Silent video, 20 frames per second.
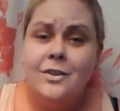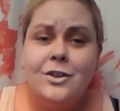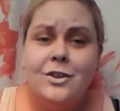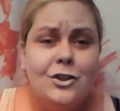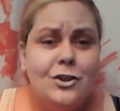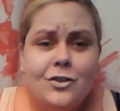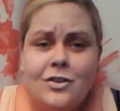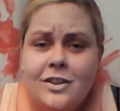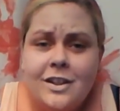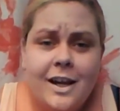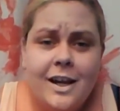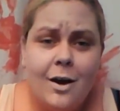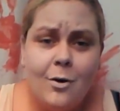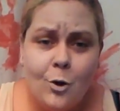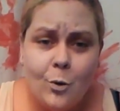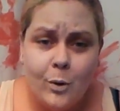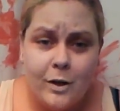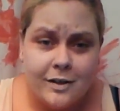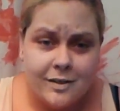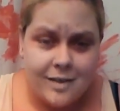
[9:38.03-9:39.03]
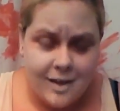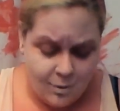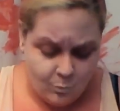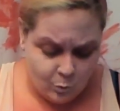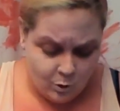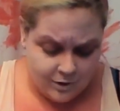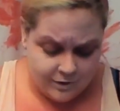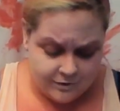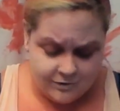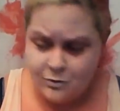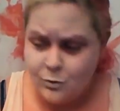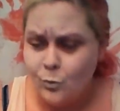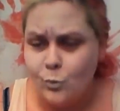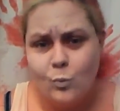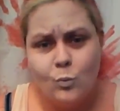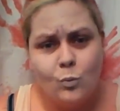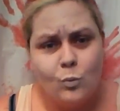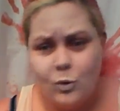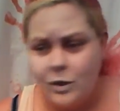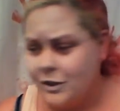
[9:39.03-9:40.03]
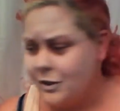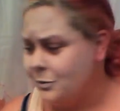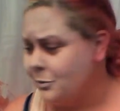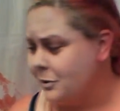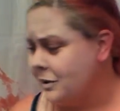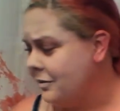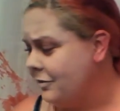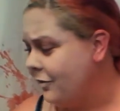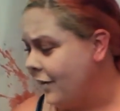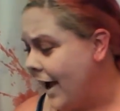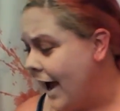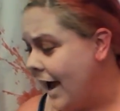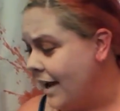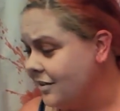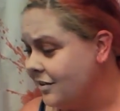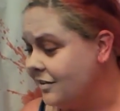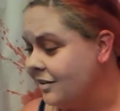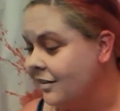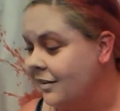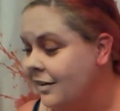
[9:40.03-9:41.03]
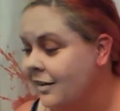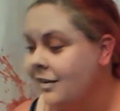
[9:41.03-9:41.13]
You see how quick that was? Really, really fast.